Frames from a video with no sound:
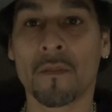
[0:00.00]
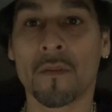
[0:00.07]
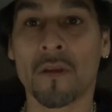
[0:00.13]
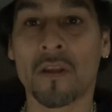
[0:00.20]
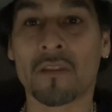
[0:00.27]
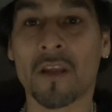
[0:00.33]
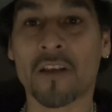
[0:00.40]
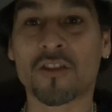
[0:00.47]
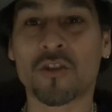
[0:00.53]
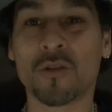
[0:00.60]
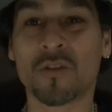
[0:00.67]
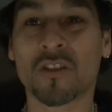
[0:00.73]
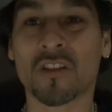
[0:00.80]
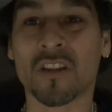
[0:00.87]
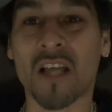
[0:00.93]
Unless you
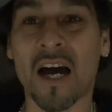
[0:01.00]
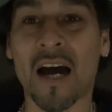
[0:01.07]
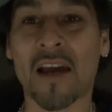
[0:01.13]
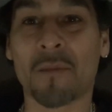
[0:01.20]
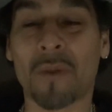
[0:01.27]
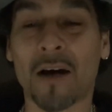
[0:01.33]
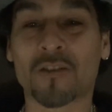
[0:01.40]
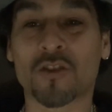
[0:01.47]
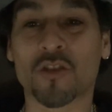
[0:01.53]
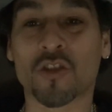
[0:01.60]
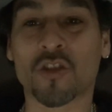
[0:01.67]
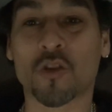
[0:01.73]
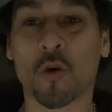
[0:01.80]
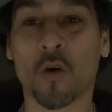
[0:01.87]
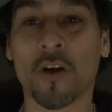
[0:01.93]
just lie about your
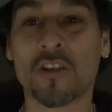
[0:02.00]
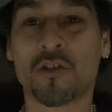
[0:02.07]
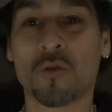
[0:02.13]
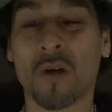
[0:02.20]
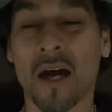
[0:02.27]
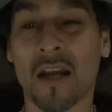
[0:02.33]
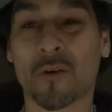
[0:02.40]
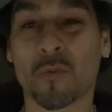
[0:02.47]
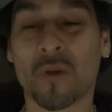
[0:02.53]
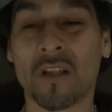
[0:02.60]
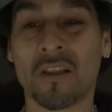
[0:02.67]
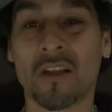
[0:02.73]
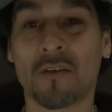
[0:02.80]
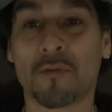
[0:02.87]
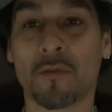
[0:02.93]
stories, you gotta
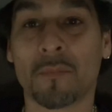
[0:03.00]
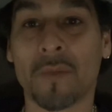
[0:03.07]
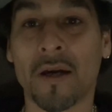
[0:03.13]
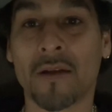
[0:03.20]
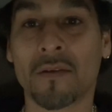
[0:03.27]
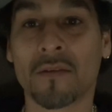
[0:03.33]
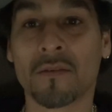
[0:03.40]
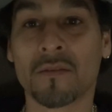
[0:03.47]
relive them, man.